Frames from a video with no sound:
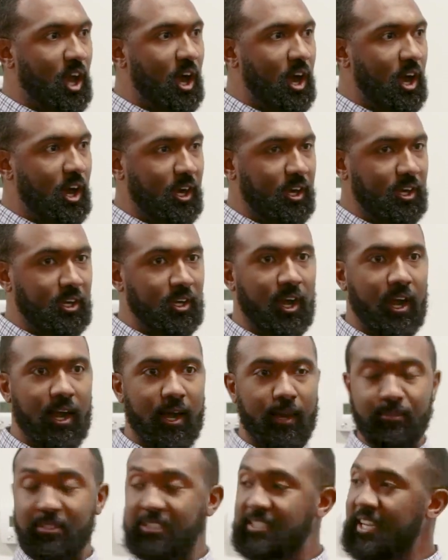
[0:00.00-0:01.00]

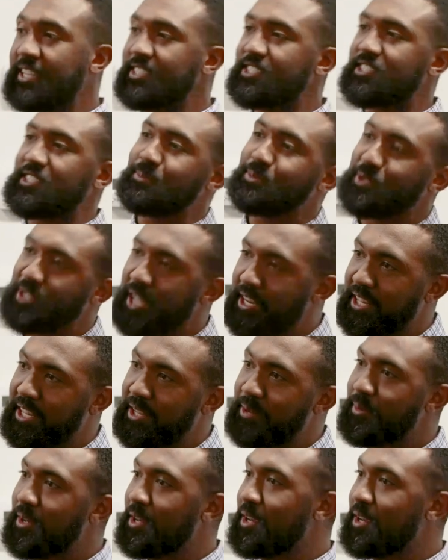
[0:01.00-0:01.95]
are, you take a sleep study,